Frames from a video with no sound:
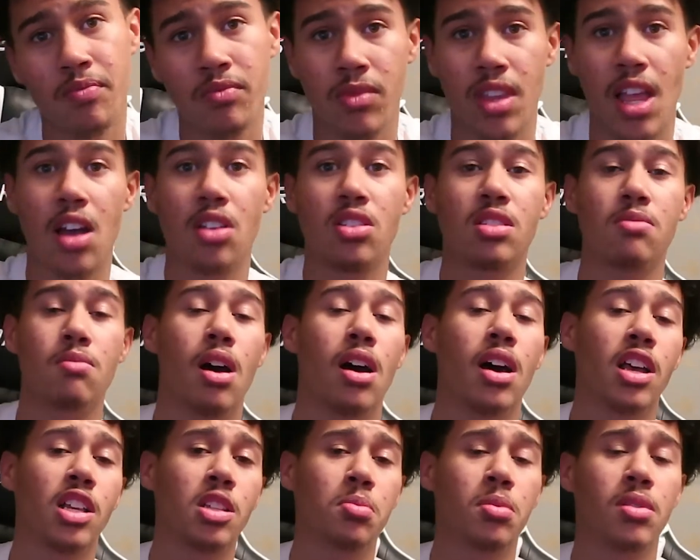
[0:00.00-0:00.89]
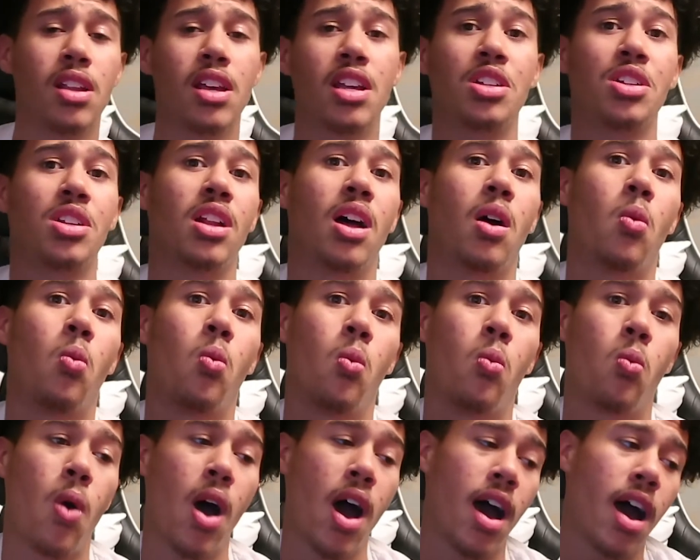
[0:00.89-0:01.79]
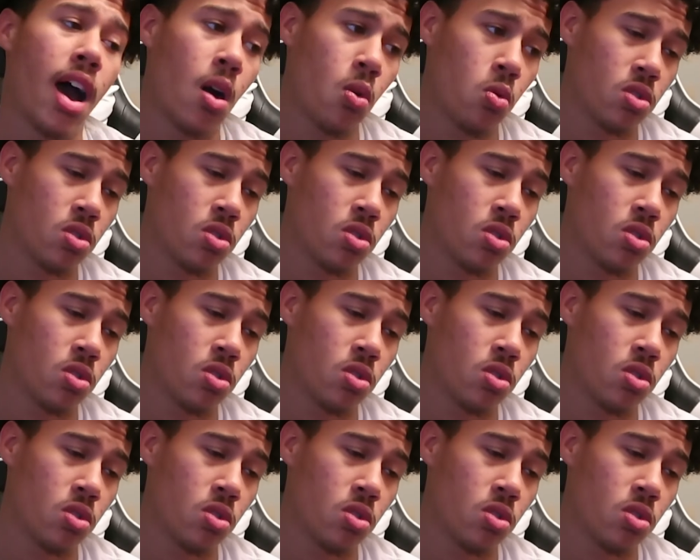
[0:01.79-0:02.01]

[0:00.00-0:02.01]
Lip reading: That was just my explanation on why I